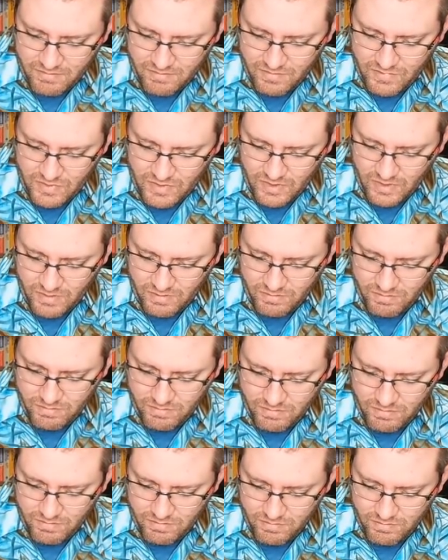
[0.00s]
So,
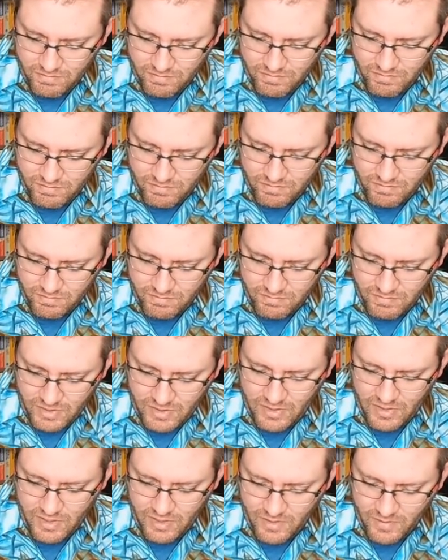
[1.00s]

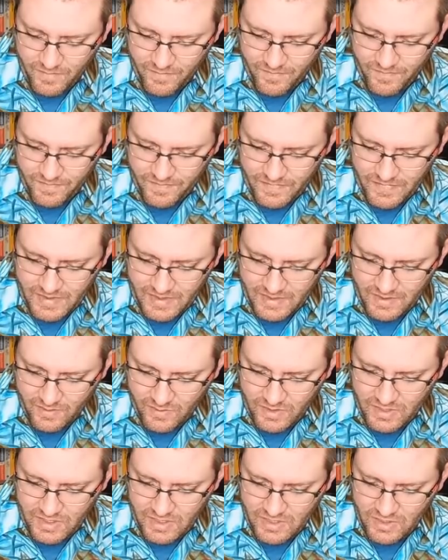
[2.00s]
there you go.
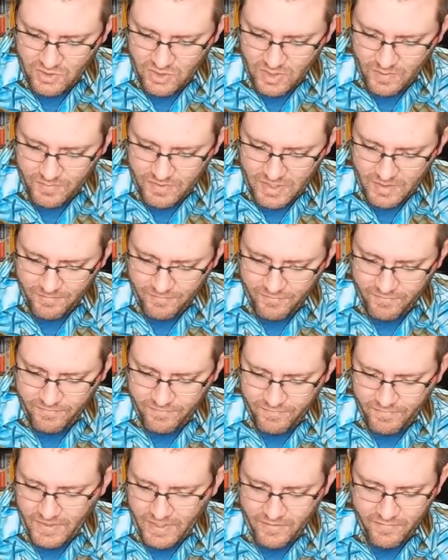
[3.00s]
Nokia jumped up
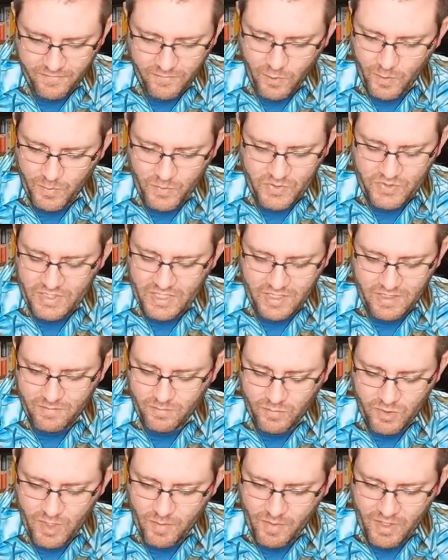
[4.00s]
like 4%
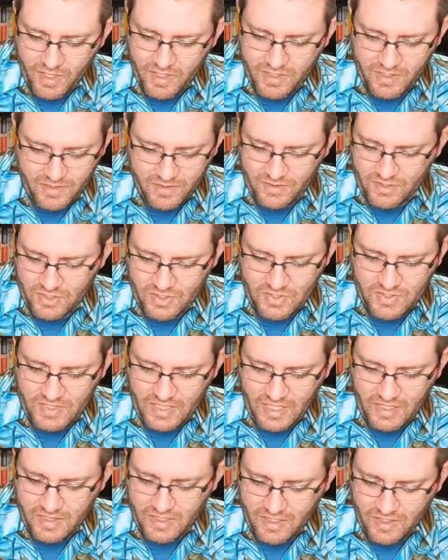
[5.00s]
pre-market and just
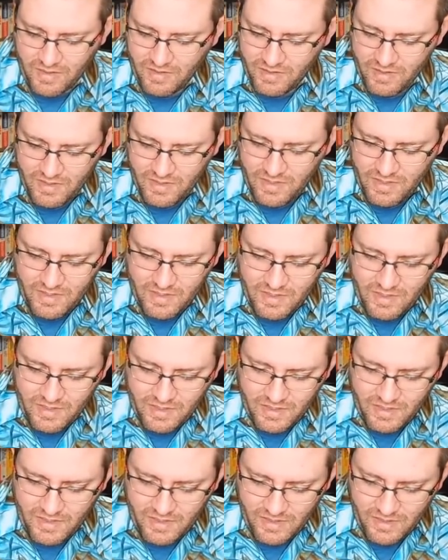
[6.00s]
stayed there
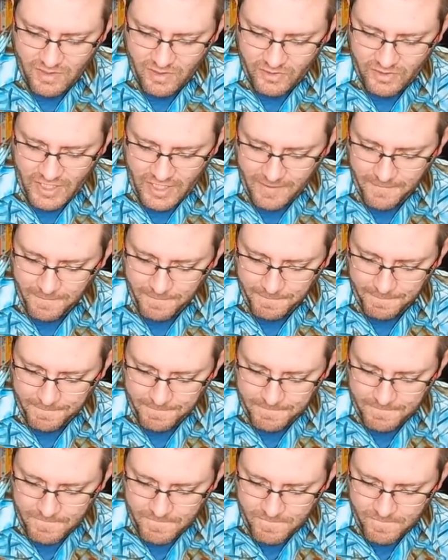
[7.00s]
uh, all day.
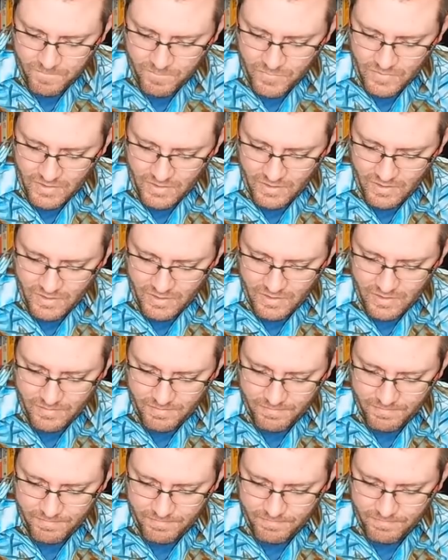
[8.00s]

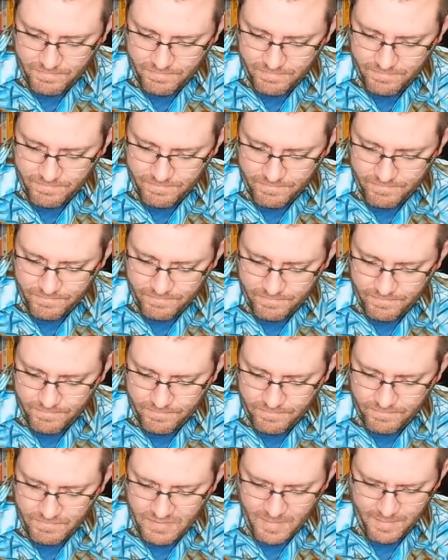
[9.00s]
Um,
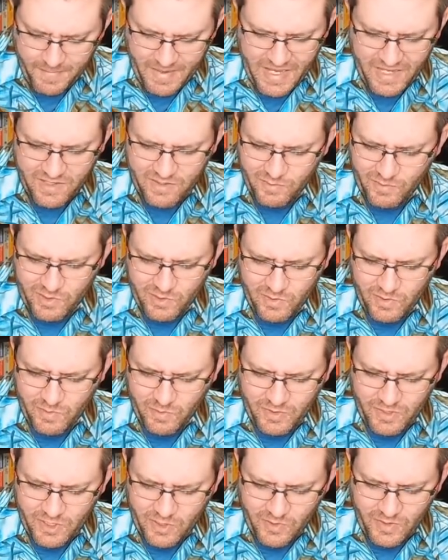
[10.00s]
the banks were doing
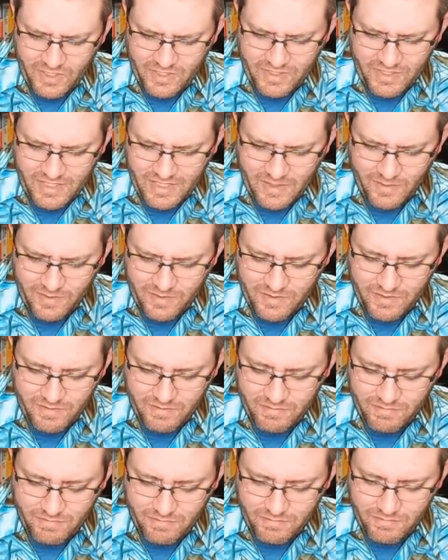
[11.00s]
really green today, which
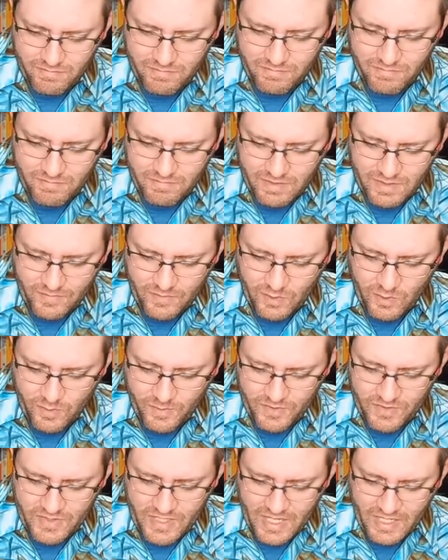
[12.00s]
except for
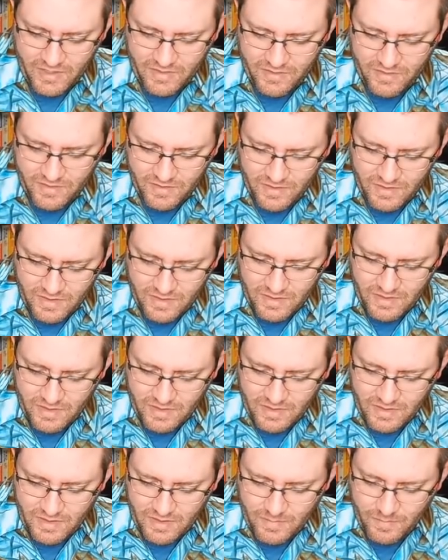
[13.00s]
Goldman Sachs.
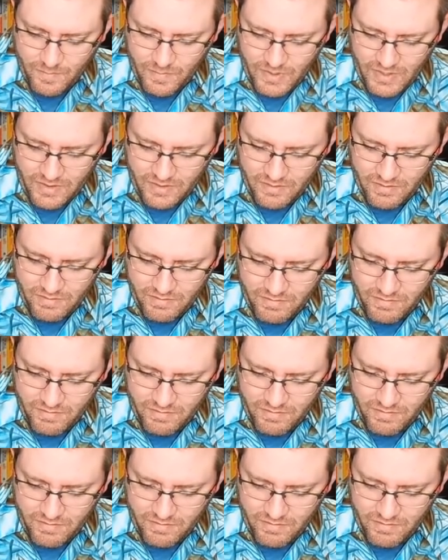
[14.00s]
But